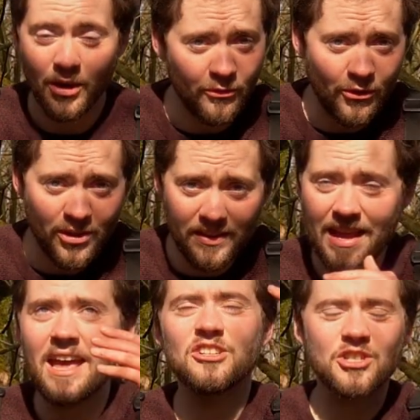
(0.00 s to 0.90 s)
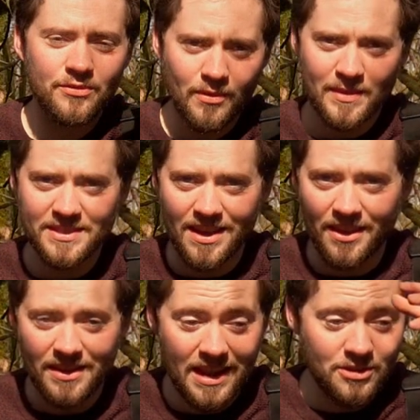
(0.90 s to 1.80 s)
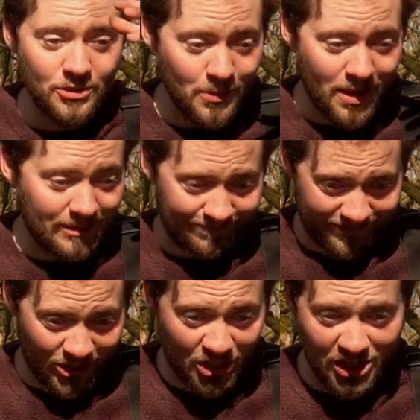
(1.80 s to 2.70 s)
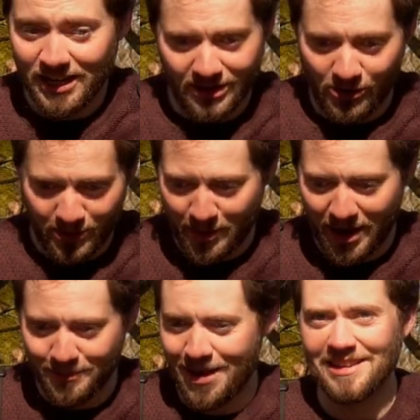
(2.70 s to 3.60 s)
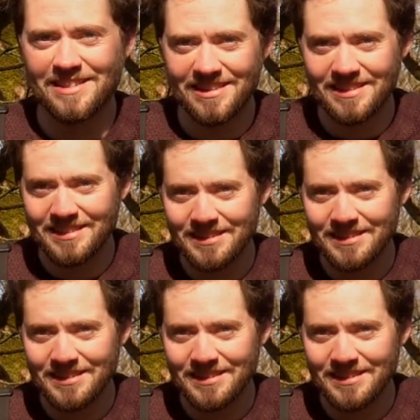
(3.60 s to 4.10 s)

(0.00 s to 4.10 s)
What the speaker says: converting the energy from the sun into a shitload of biomass.